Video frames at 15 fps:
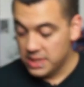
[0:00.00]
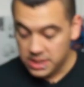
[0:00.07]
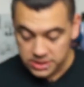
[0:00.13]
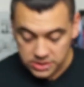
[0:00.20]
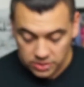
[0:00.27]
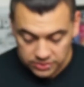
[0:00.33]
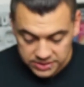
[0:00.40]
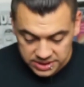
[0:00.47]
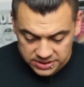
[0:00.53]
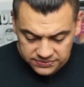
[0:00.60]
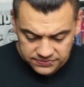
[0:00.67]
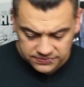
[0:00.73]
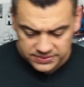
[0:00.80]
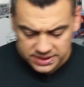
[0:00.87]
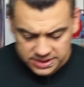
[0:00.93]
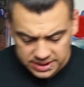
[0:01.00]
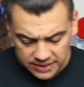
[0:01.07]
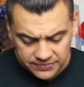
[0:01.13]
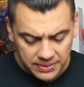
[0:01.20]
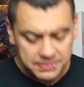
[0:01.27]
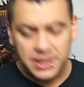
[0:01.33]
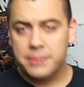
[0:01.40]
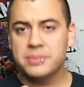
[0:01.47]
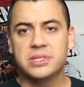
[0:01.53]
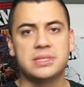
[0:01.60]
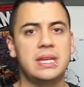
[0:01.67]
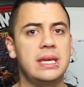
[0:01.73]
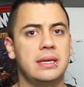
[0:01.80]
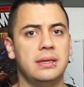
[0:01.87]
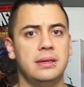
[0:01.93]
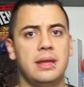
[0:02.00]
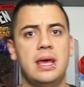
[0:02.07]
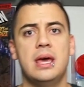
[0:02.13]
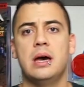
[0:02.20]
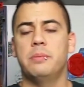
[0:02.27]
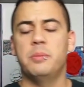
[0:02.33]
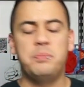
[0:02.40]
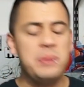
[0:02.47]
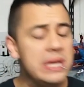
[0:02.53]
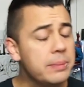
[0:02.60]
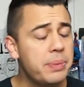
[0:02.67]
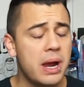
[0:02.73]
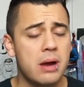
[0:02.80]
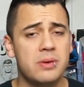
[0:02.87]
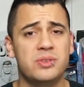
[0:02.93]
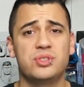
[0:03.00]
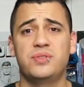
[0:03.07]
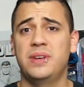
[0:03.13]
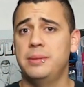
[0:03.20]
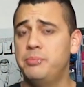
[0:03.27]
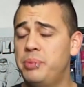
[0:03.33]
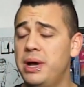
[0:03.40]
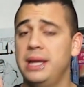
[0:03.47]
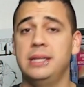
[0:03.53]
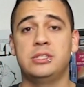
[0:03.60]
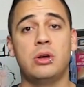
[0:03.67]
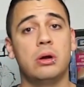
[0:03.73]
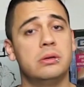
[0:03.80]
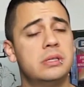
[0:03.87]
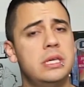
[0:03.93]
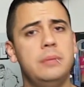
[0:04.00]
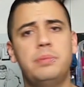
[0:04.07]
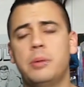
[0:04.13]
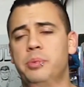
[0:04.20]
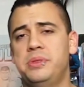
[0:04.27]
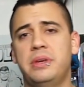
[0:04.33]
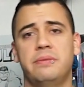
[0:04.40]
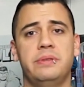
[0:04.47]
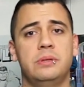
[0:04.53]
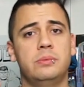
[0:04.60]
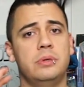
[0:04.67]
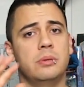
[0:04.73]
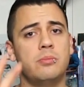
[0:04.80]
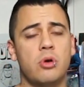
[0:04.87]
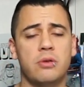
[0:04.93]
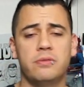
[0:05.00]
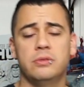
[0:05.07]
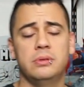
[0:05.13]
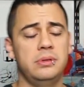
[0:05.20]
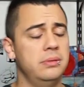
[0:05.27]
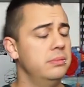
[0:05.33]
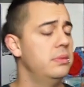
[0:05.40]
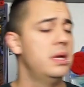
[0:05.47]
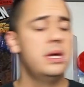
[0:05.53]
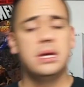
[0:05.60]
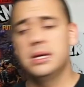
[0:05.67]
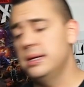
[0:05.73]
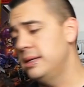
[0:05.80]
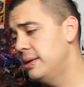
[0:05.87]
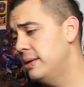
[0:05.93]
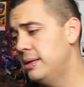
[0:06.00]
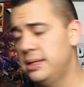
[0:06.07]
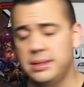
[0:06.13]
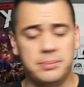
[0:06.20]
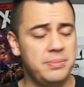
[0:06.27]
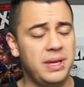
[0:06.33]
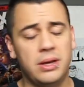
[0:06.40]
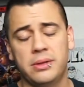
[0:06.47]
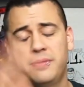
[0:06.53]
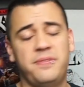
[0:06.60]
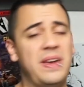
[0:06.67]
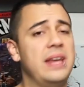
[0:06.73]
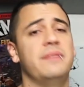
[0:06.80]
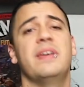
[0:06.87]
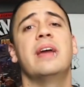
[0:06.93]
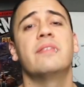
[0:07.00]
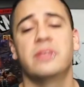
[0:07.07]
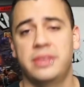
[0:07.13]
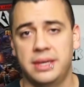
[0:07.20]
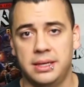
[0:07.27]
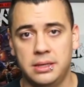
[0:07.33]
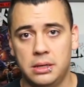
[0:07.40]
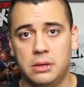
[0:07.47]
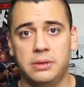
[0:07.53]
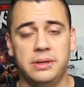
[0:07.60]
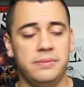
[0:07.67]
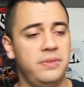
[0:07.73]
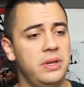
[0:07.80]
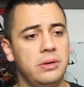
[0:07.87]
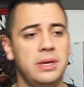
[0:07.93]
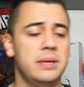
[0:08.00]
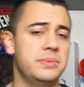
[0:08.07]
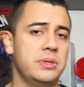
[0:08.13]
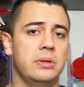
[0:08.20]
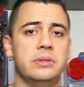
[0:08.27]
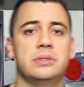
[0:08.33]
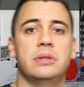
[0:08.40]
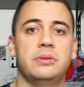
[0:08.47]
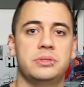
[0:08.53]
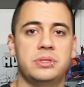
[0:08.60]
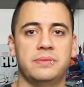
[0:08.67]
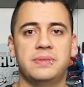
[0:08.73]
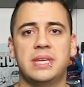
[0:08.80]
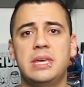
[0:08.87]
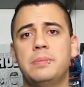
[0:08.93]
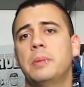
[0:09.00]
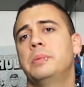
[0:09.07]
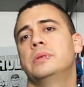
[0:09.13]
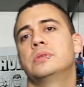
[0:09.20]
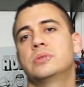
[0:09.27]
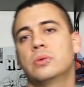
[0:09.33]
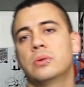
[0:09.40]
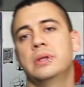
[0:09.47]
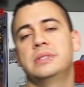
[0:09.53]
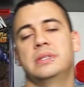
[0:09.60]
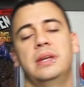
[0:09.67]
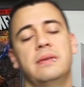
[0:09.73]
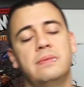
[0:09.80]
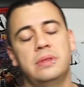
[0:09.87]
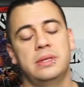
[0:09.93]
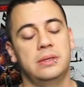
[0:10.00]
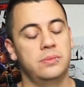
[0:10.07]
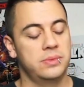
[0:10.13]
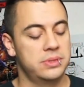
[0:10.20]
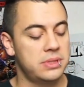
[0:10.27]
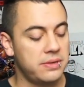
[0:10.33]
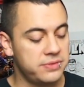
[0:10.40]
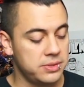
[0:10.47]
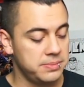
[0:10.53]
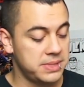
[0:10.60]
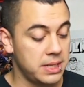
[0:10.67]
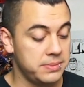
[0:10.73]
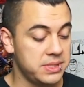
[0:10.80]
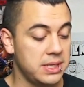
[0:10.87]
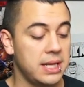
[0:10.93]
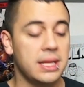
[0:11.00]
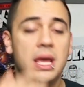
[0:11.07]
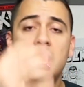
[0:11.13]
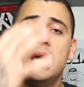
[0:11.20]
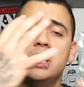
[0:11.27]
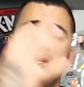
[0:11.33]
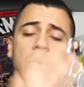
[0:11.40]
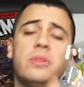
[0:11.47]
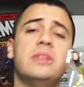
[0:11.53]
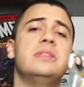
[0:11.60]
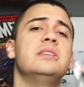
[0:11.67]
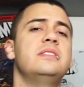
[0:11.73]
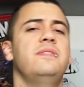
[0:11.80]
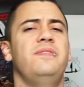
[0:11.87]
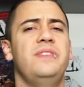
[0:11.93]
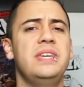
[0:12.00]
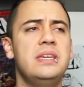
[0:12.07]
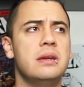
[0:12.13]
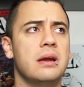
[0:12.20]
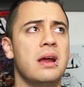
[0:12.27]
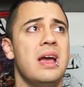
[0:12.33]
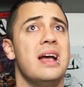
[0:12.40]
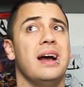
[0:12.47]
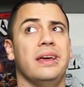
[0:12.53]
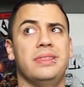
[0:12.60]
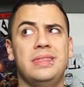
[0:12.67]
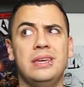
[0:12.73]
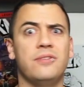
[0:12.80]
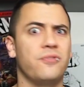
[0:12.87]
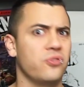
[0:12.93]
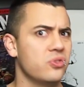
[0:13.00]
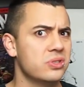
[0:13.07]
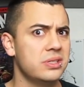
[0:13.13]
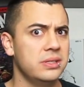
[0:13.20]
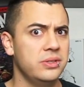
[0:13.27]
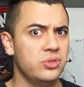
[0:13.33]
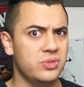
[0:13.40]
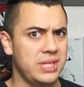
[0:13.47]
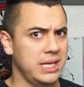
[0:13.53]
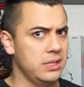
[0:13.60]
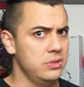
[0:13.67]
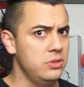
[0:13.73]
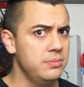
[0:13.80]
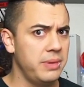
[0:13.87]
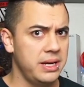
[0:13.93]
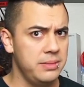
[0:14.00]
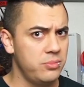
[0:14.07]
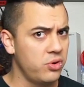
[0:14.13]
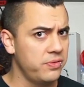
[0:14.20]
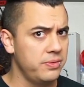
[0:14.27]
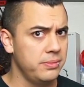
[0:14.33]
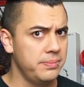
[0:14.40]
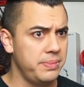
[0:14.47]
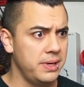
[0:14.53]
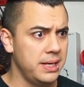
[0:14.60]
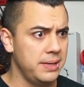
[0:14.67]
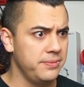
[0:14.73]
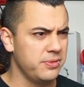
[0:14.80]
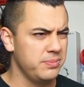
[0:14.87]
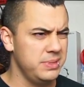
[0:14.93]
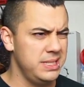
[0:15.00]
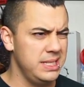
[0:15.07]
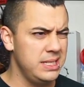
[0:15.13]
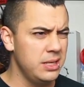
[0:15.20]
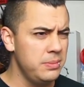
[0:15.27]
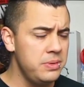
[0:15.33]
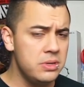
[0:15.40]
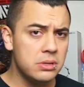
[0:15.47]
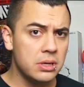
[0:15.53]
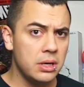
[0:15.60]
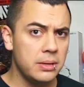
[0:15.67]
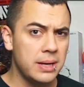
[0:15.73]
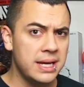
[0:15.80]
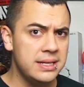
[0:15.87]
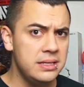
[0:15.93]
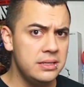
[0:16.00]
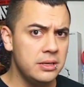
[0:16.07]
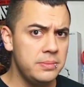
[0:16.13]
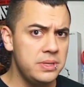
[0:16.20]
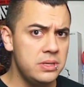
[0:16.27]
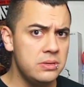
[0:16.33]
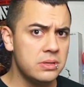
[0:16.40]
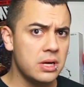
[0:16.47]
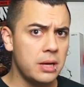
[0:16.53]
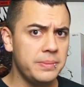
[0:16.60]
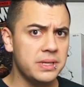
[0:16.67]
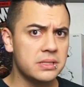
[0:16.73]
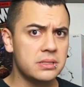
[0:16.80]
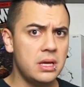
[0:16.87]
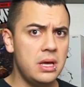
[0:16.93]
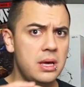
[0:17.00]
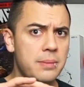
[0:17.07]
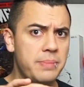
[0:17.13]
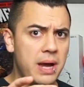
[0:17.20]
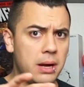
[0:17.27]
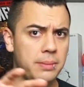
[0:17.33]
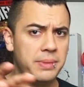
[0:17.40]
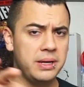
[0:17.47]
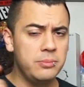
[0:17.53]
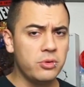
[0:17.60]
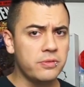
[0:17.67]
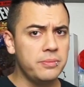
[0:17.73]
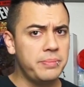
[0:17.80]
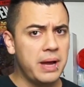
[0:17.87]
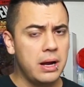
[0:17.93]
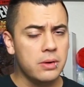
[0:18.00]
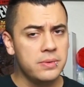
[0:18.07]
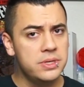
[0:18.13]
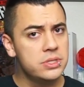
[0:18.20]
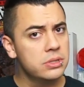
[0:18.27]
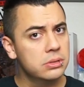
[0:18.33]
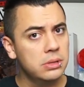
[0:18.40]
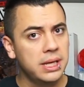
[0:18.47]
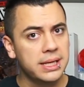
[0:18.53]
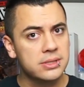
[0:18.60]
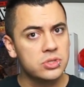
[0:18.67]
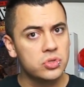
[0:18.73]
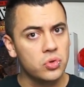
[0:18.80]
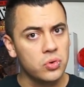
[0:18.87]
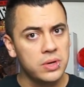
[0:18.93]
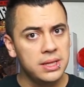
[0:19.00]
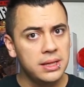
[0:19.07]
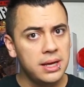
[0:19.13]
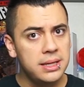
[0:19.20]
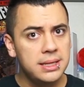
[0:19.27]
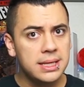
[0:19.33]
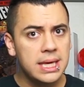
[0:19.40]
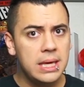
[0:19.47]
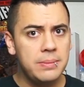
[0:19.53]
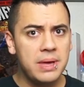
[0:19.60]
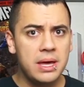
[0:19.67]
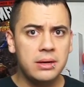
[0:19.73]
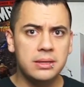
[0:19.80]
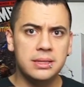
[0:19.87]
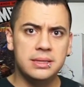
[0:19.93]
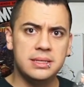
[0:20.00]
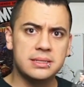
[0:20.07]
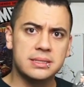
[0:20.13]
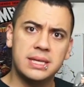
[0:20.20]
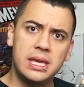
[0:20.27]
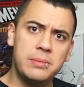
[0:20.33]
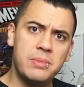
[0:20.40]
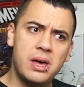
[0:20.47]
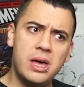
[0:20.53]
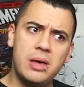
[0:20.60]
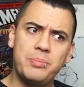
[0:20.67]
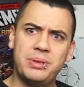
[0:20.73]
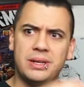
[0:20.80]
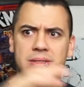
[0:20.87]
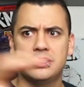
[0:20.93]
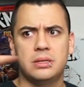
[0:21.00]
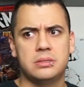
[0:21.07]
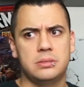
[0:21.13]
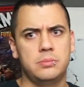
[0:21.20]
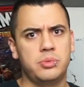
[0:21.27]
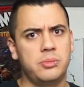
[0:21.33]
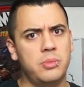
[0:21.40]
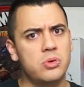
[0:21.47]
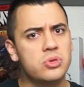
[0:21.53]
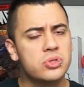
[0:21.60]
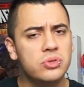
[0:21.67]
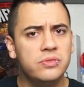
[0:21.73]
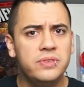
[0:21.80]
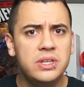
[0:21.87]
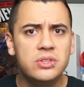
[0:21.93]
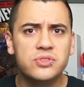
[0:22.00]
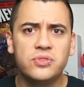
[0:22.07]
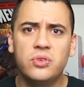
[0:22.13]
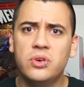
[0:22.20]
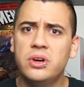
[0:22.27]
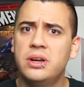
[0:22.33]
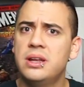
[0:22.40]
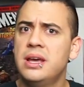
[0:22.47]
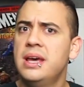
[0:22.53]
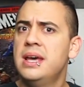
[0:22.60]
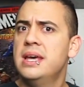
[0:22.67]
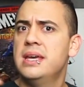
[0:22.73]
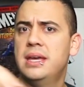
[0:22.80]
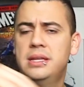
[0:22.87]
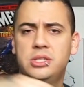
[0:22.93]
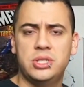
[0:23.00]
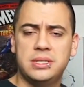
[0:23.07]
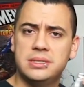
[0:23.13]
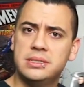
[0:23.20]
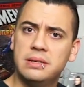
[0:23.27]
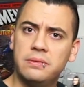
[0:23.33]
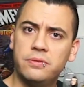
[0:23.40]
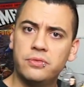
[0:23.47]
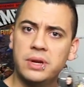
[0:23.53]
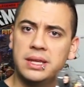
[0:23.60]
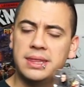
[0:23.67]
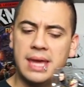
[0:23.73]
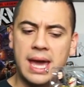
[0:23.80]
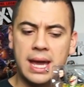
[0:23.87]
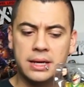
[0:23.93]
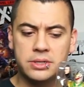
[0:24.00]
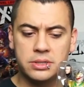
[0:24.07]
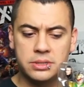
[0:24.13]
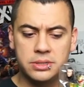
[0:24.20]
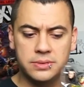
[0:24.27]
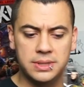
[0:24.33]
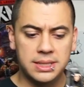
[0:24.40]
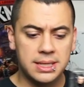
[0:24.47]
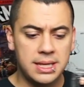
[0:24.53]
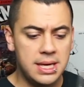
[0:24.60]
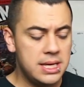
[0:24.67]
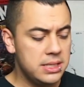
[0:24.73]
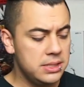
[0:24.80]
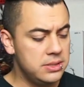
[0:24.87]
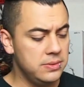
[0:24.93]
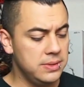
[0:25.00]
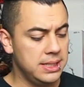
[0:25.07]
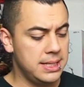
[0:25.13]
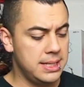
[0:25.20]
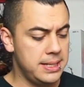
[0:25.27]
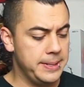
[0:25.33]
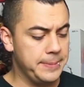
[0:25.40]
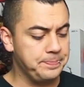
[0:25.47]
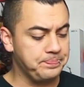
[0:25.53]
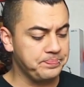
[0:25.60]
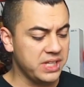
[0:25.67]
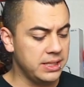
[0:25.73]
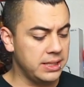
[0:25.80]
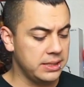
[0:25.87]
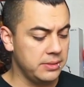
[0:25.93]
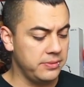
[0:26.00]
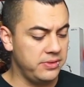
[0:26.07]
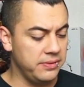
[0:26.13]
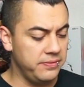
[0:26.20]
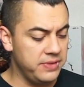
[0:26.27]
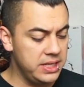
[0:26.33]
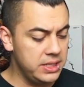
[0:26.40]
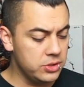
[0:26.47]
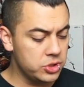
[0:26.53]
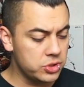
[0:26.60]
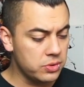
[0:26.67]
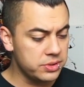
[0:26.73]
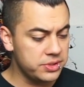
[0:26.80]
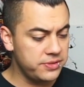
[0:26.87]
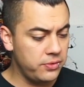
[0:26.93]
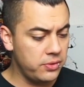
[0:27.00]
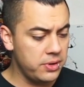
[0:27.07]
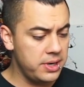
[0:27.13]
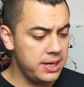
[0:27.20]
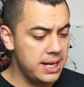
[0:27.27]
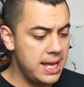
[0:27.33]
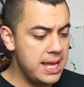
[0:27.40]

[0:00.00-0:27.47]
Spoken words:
So this, if I'm not mistaken, I'm a big Power Rangers fan, but it's hard to keep up with everything when you're Marvel and a fan of everything, and video games and all this other stuff, to keep up with the stories and everything with stuff sometimes. And I know that this figure, I think first there's like a new Mighty Morphin from IDW Comics, Mighty Morphin Power Ranger like storyline that came out, and then this came up, and I saw some promotional videos for it, and Jason David Frank, the actor, doing like the video shorts for it.